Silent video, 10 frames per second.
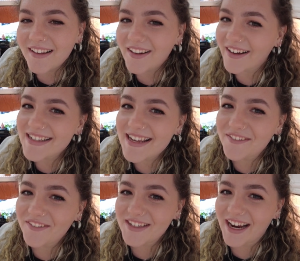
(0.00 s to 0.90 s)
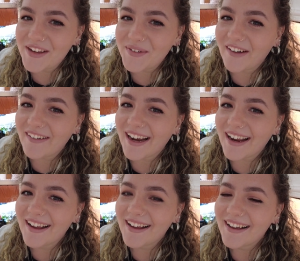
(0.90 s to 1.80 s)
The 19th of
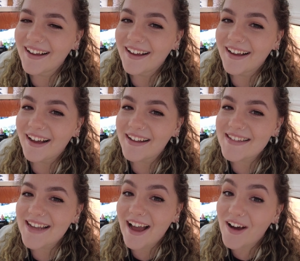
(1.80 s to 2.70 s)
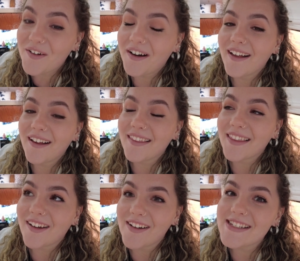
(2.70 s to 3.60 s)
January. It's now
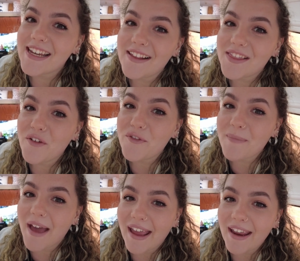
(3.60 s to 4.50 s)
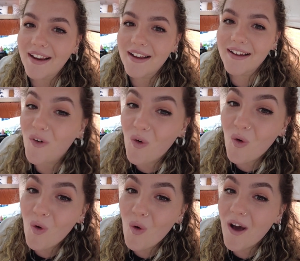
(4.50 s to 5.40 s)
the 19th of May.
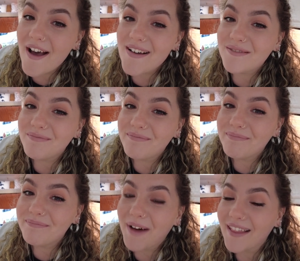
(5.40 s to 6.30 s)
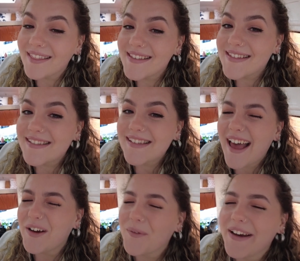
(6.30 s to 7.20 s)
4 months
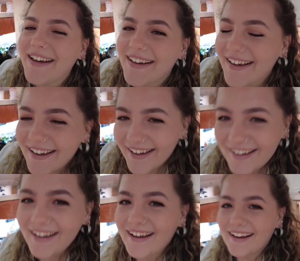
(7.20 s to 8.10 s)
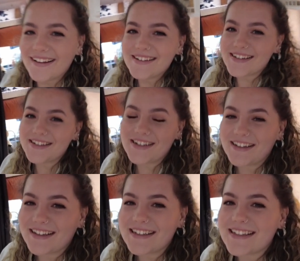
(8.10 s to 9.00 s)
and a week to
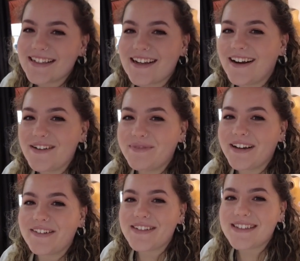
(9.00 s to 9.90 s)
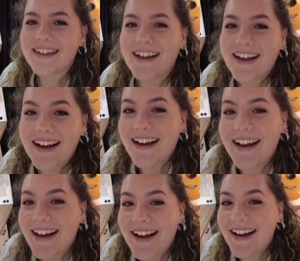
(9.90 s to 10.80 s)
do this entire build.
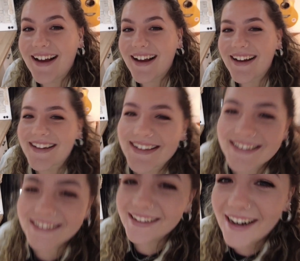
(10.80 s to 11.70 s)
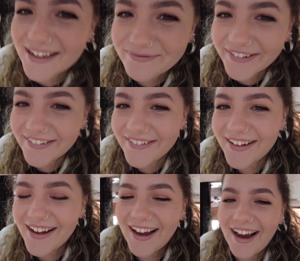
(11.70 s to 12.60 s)
It's incredible.
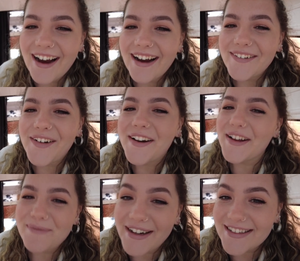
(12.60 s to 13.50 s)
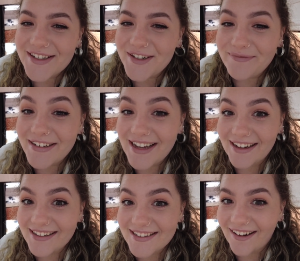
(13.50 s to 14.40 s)
What an amazing job my dad has